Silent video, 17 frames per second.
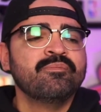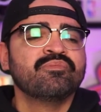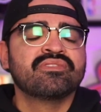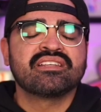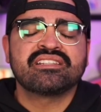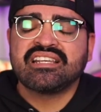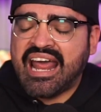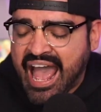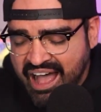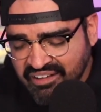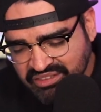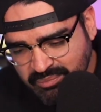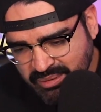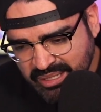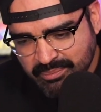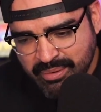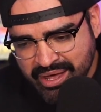Does it have to
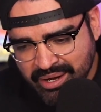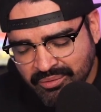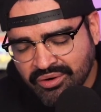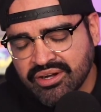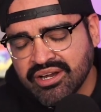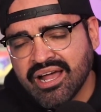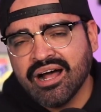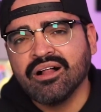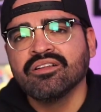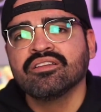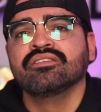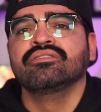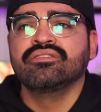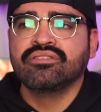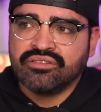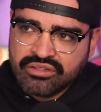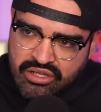be a Battle Royale?
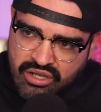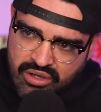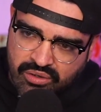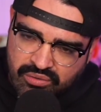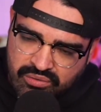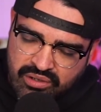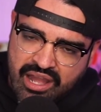No.